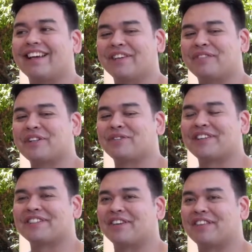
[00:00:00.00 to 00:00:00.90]
In my spare
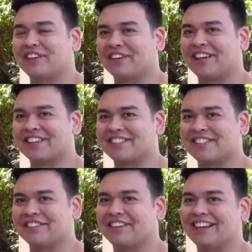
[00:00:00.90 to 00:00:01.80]
time, I don't like to
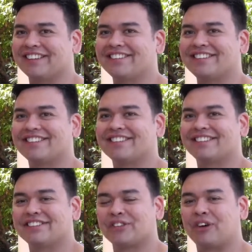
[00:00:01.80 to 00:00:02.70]
sit around,
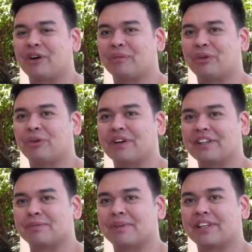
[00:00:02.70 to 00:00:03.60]
so I'm
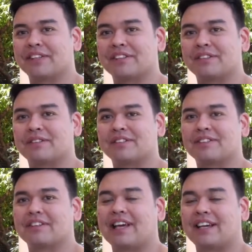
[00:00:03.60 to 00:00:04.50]
always being as
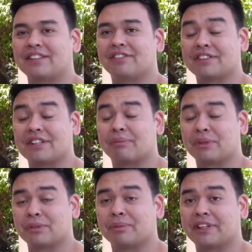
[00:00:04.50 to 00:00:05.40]
active as I
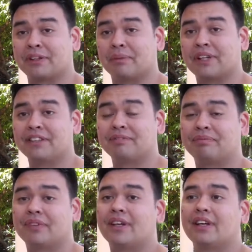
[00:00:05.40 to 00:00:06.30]
possibly can be.
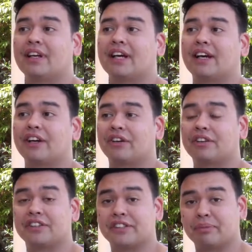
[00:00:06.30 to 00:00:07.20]
I go to
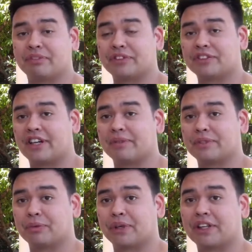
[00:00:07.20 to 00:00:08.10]
the gym a few
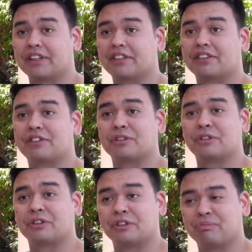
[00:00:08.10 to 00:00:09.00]
times a week
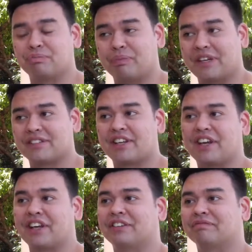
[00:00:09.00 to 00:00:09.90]
to
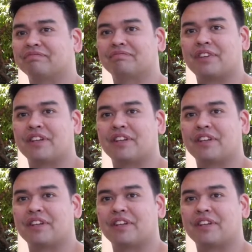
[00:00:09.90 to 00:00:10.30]
maintain